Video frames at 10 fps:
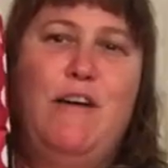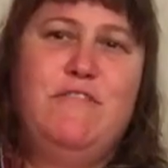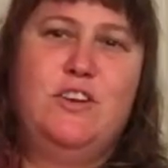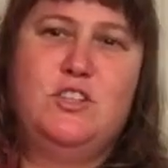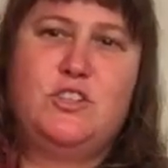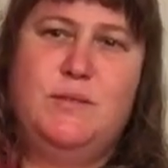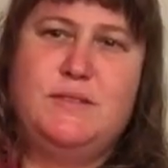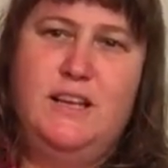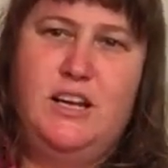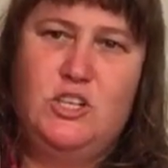my first
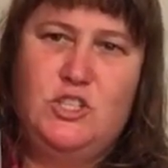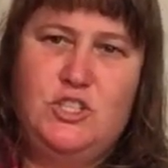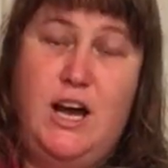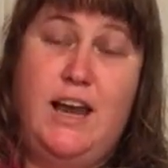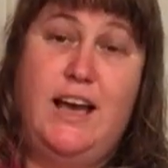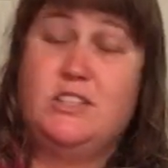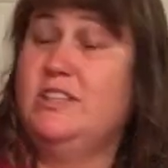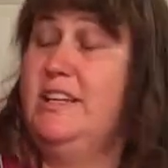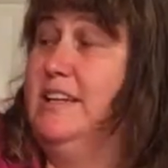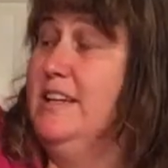Crimson Large Dot.
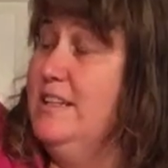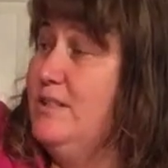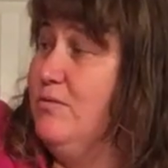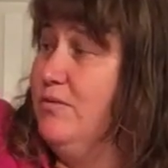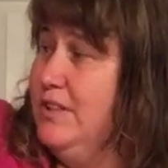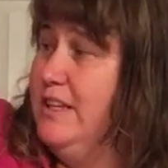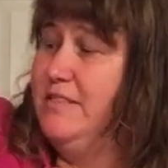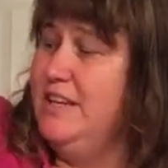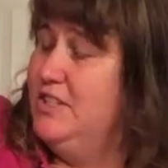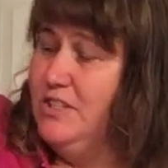Actually, it is really,
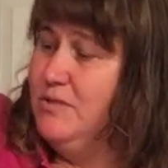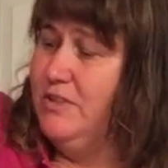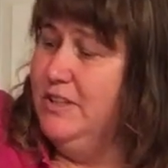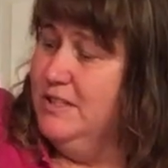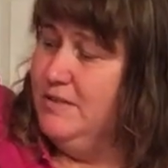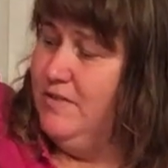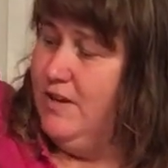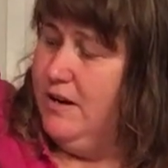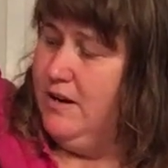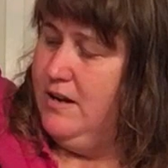it just really is
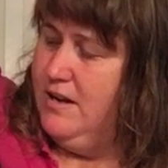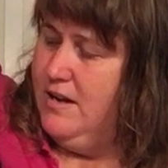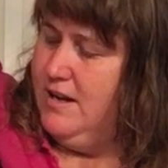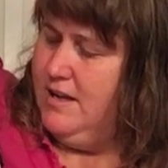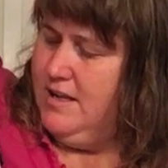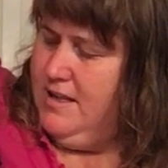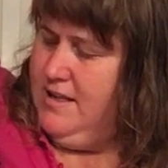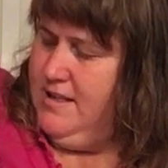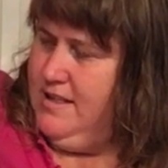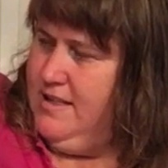fun.
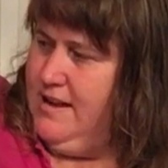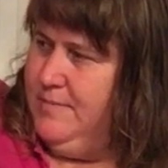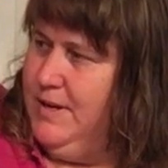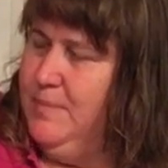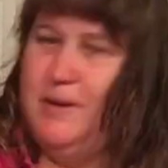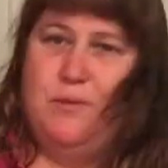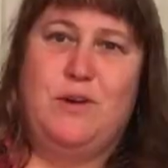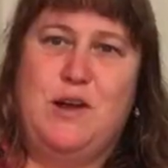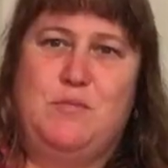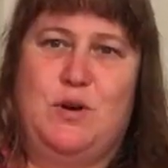I'm not a big
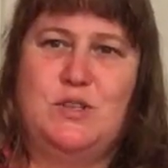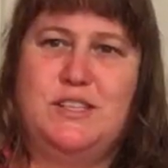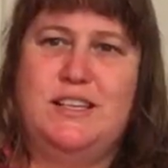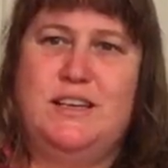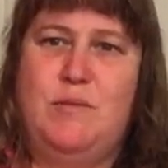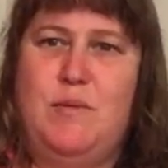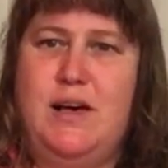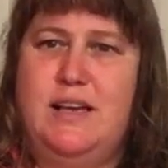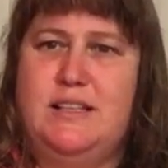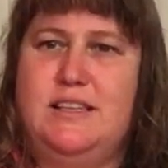red person,
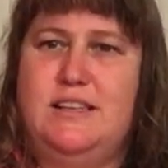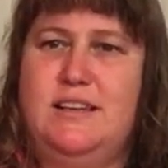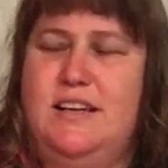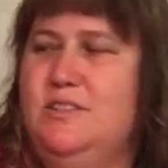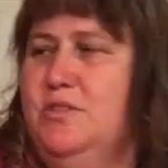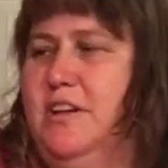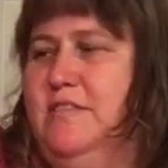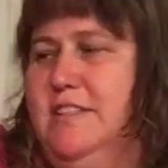but I do love